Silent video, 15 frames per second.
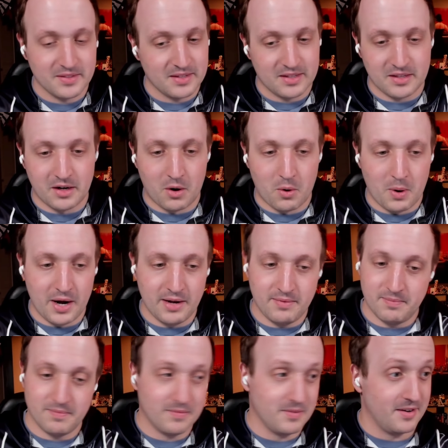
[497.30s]
You know what?
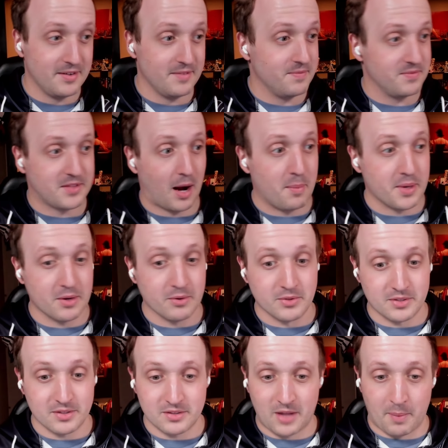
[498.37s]

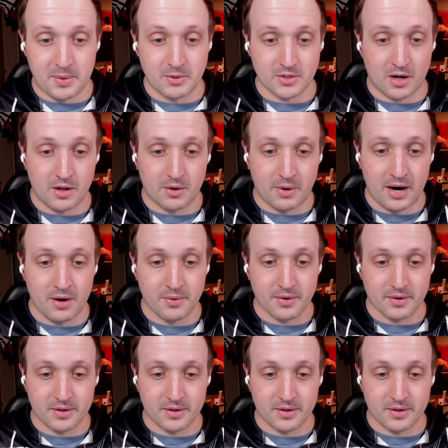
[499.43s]
W's. W's all around.